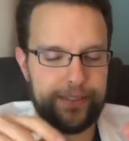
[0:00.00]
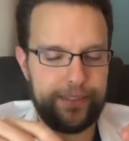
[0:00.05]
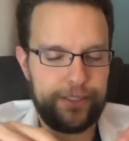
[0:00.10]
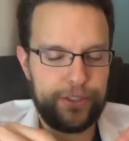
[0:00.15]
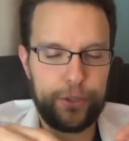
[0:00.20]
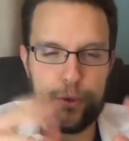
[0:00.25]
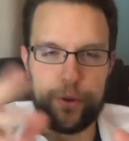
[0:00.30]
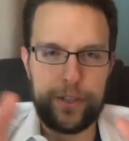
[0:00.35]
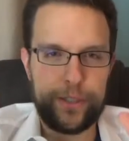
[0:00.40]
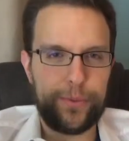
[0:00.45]

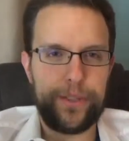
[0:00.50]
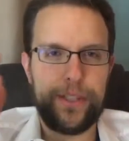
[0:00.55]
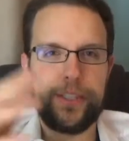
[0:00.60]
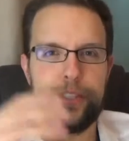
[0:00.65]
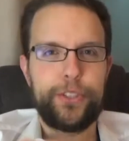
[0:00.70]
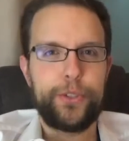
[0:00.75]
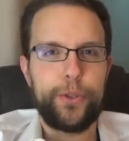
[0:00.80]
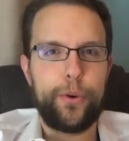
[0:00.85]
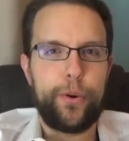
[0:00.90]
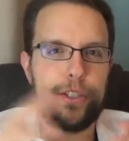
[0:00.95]
stories
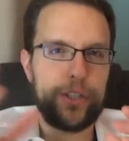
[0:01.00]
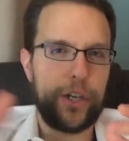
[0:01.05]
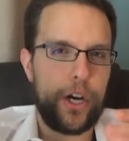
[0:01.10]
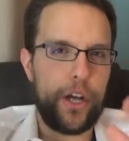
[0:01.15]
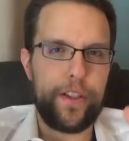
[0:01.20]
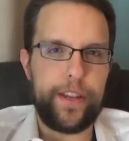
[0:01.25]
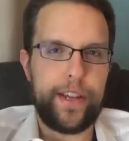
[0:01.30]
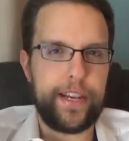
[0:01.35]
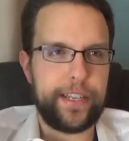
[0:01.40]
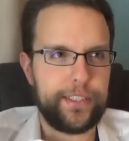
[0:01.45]
within stories,
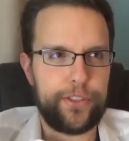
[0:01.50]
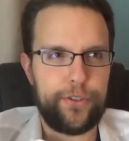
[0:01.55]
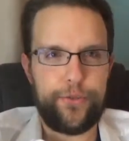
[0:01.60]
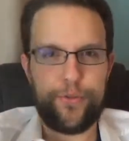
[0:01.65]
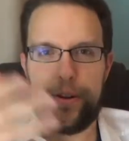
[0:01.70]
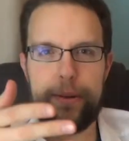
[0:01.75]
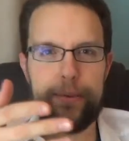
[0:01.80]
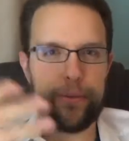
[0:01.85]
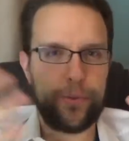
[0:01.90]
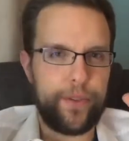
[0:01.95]
holodecks and
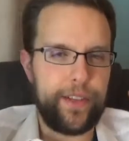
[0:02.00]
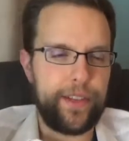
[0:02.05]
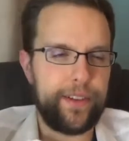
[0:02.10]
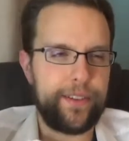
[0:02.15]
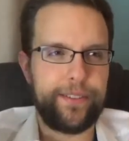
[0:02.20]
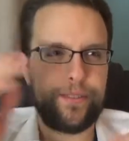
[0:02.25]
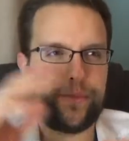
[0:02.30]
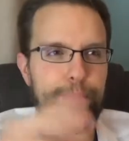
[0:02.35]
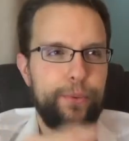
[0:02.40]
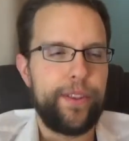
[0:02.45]
dreams
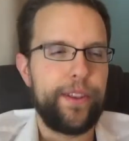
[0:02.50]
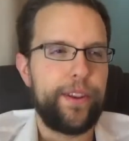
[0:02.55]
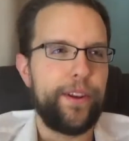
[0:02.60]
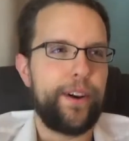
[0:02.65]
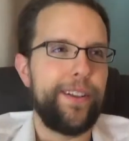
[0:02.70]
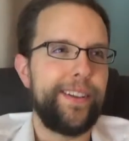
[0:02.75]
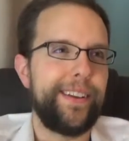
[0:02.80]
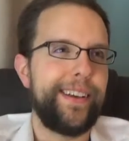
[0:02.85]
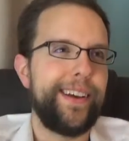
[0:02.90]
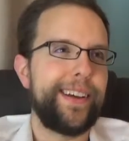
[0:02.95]
within
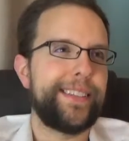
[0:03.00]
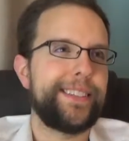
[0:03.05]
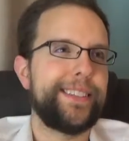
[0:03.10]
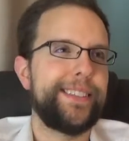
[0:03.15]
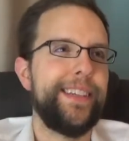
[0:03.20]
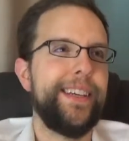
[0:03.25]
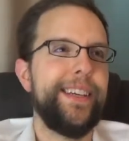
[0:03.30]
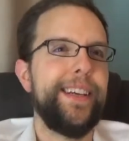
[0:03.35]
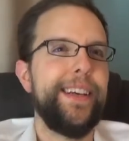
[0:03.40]
holodecks.